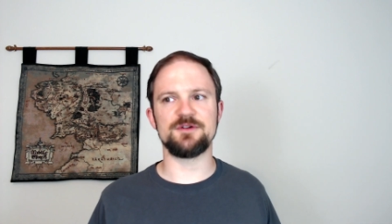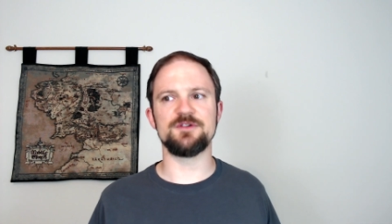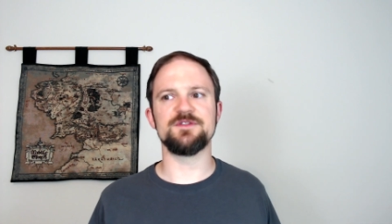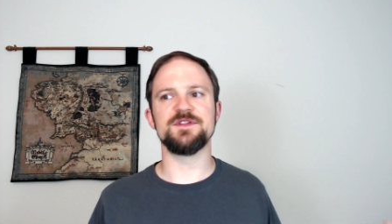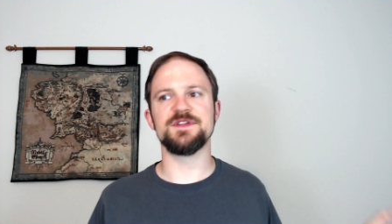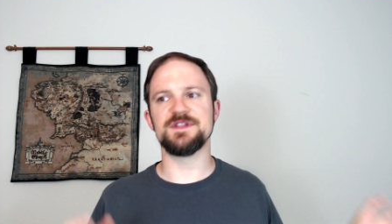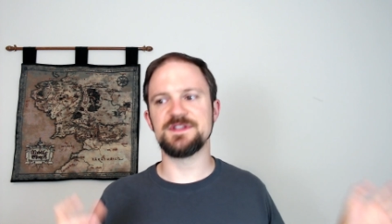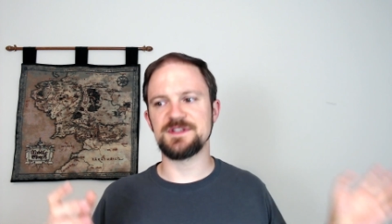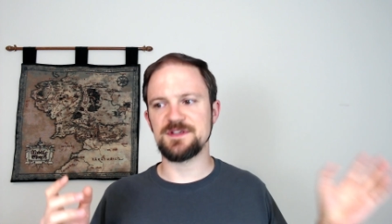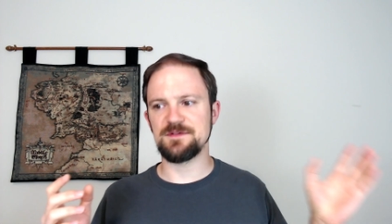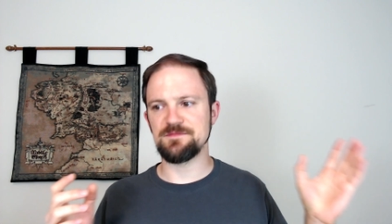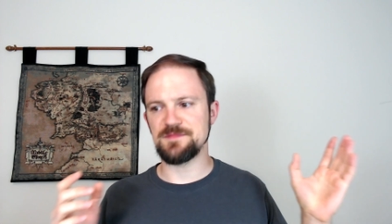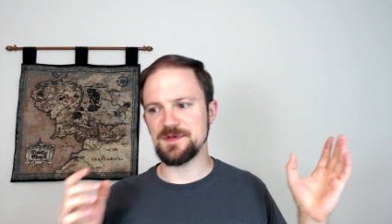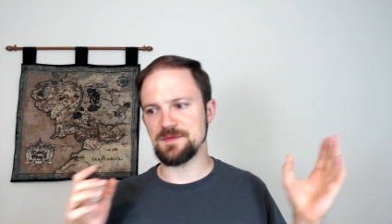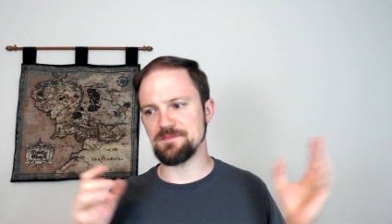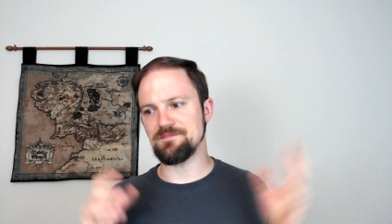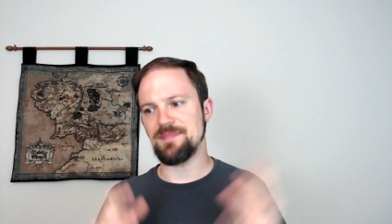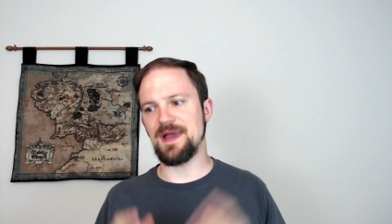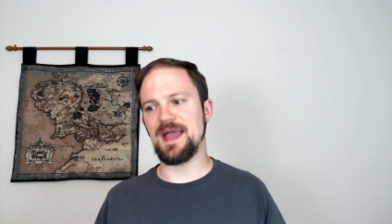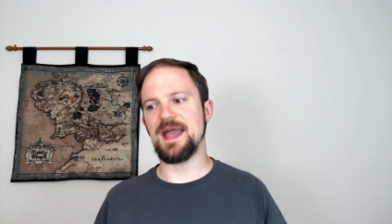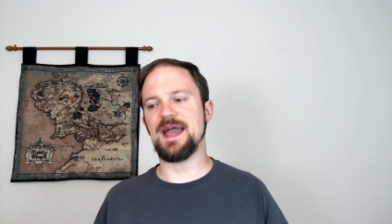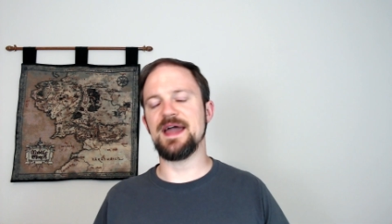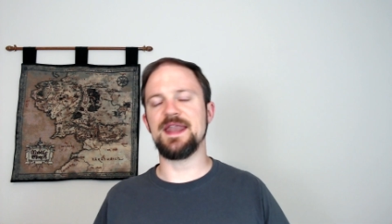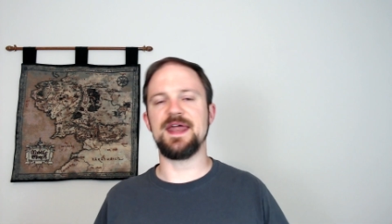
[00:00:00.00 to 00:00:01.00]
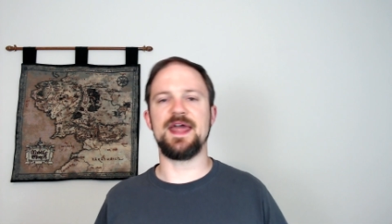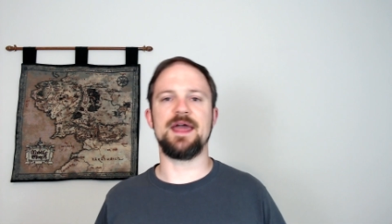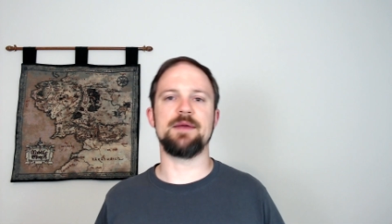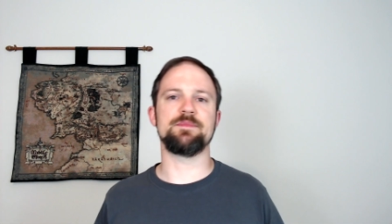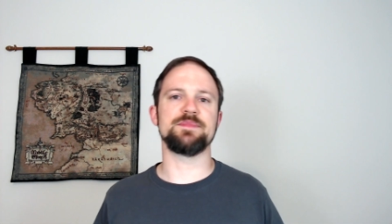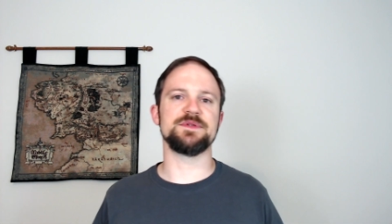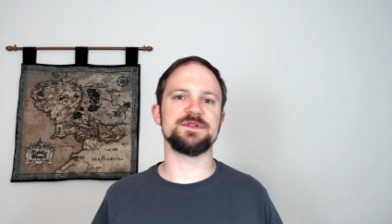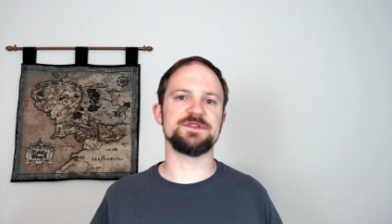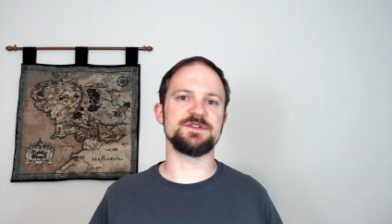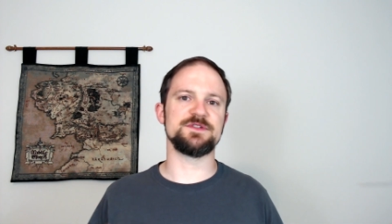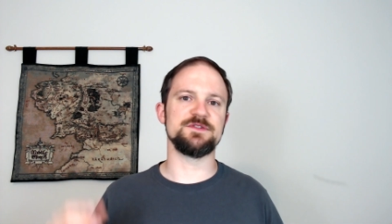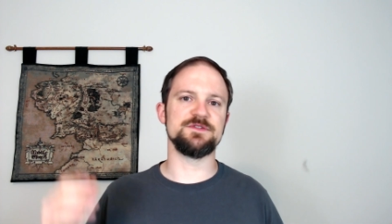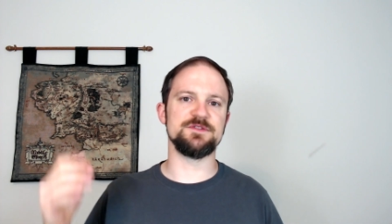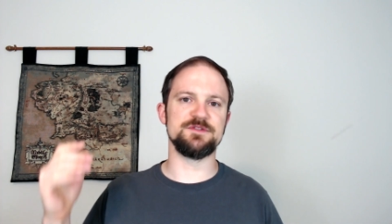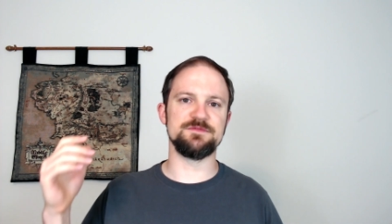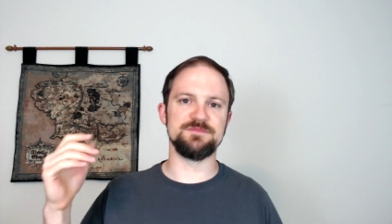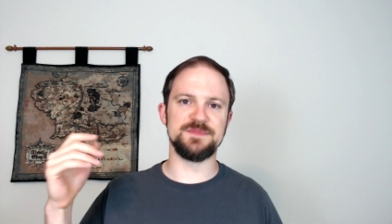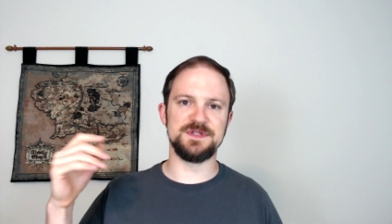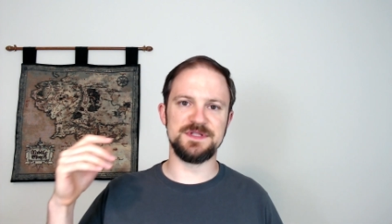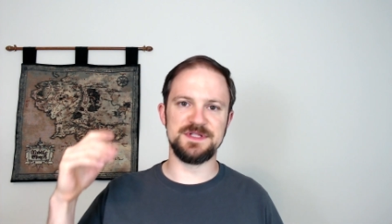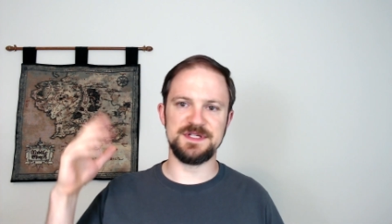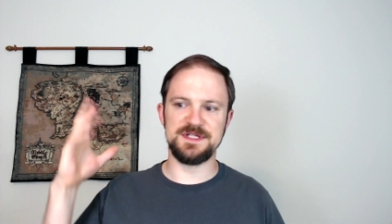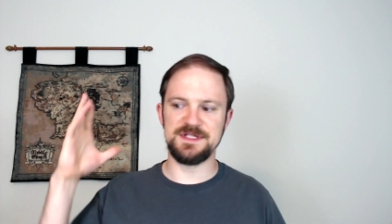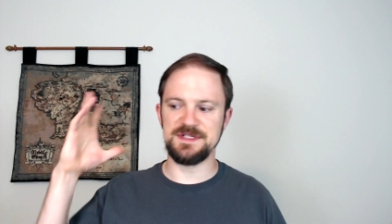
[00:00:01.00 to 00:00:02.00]
and then something bad happens to them,
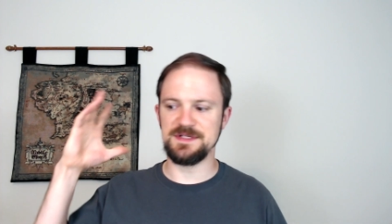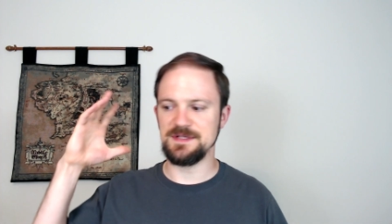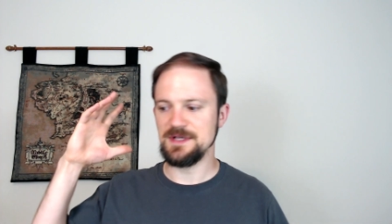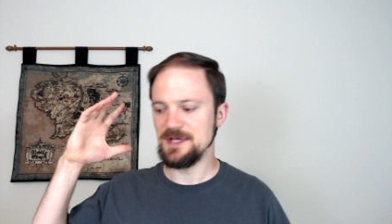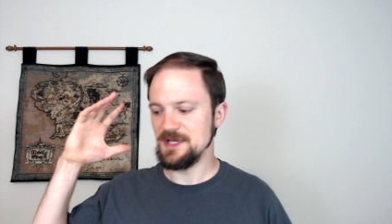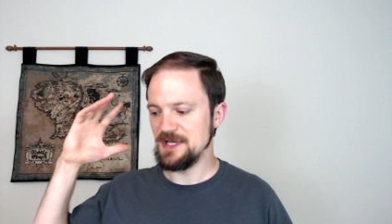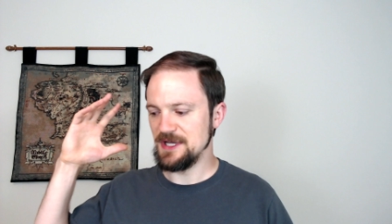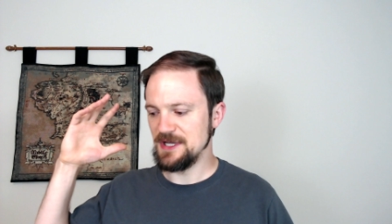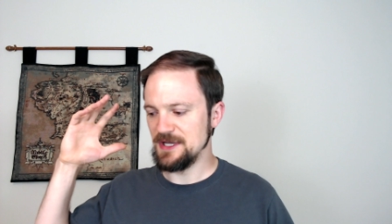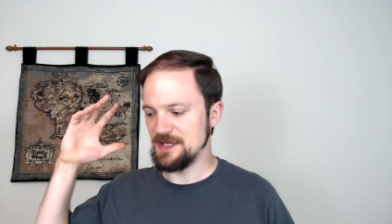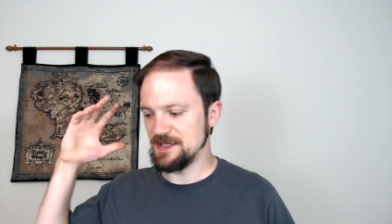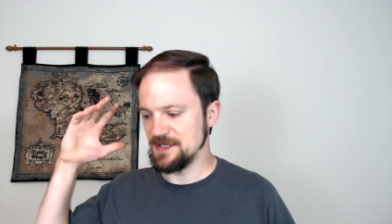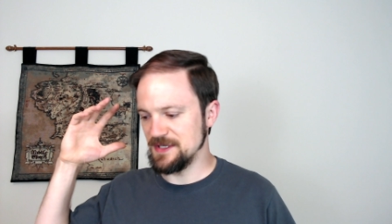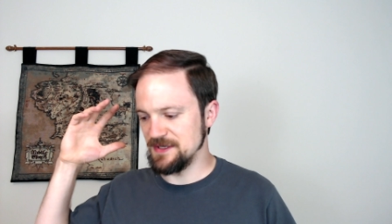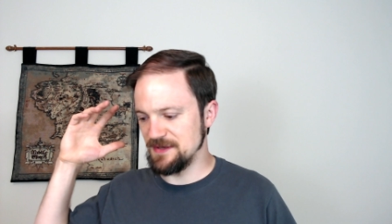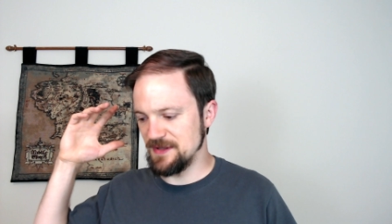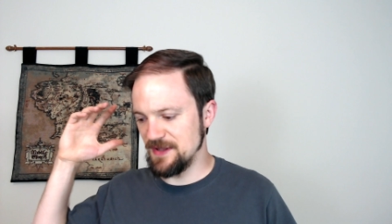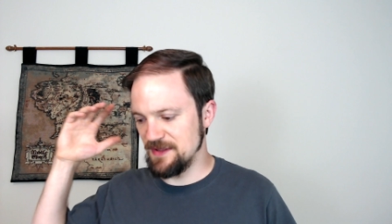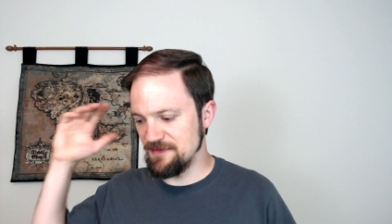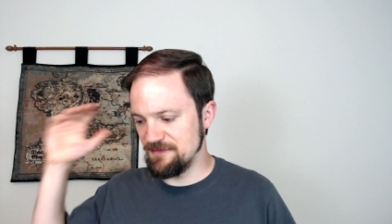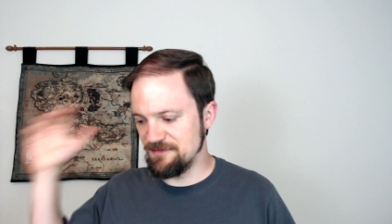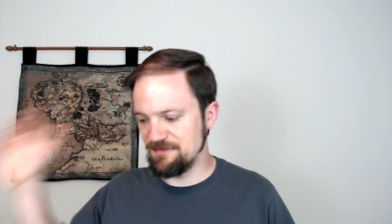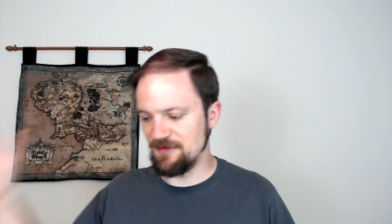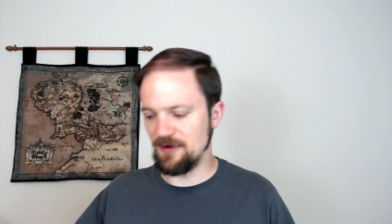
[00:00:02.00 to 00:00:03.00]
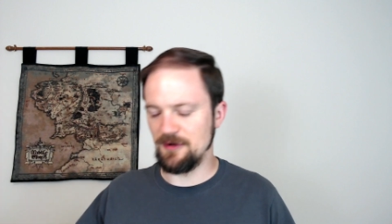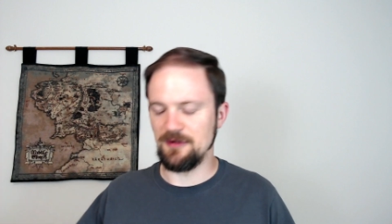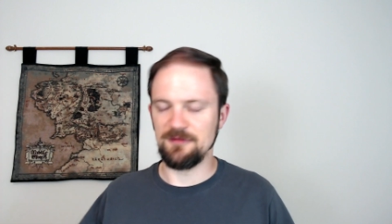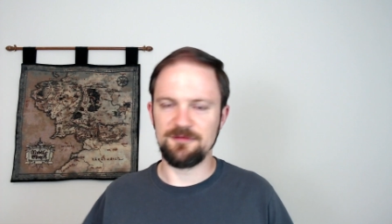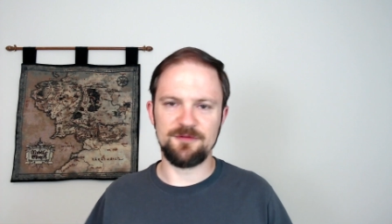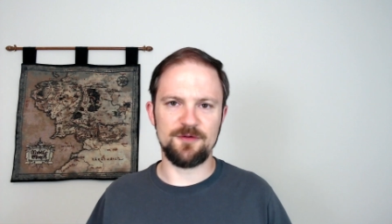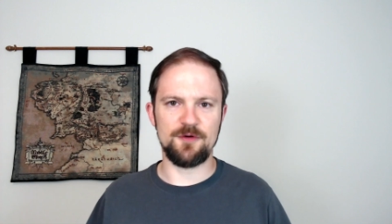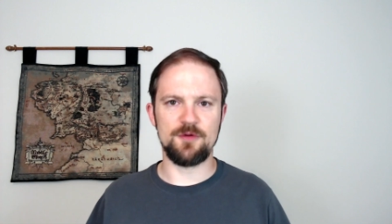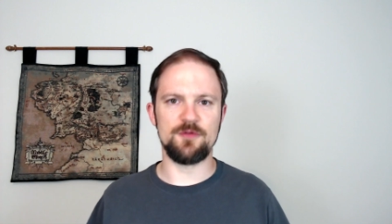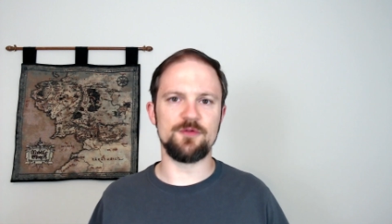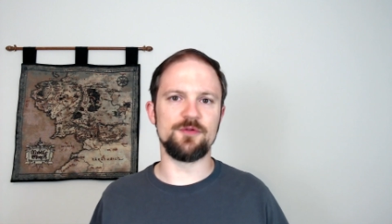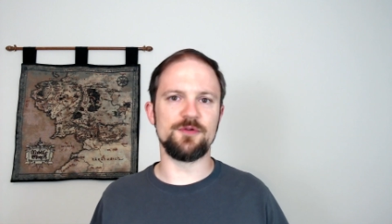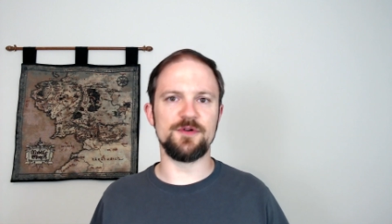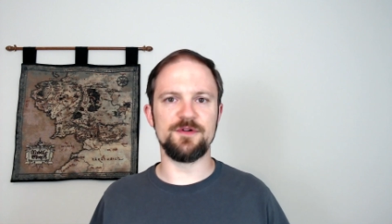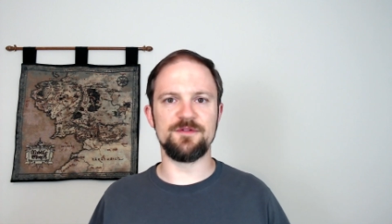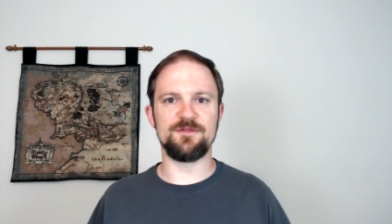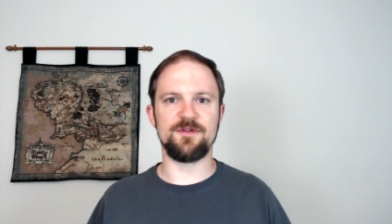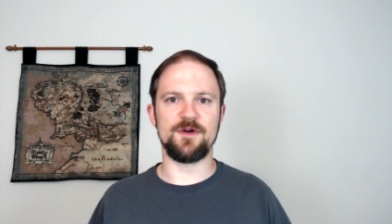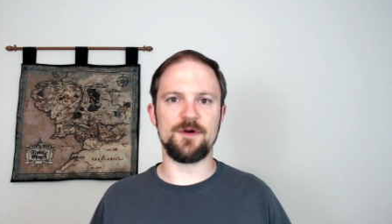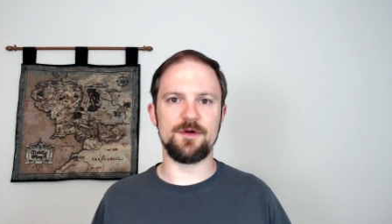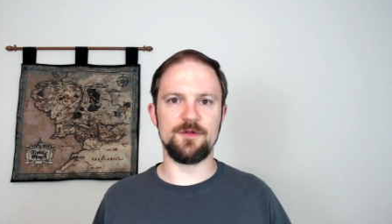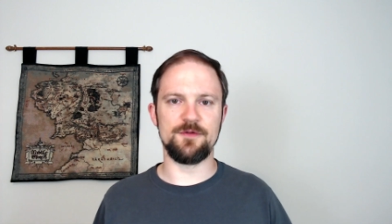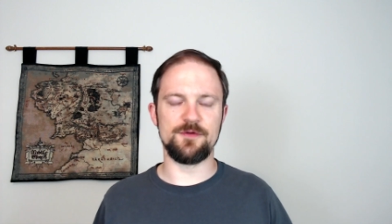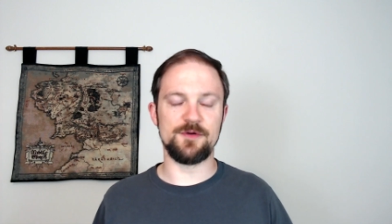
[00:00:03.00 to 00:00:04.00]
and then, they fall further and
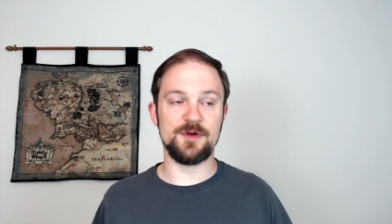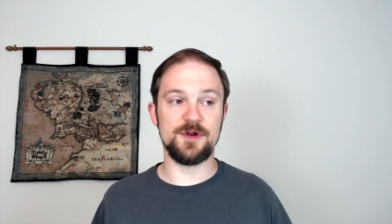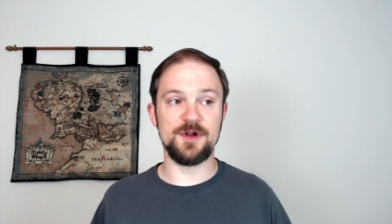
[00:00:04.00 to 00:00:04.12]
further.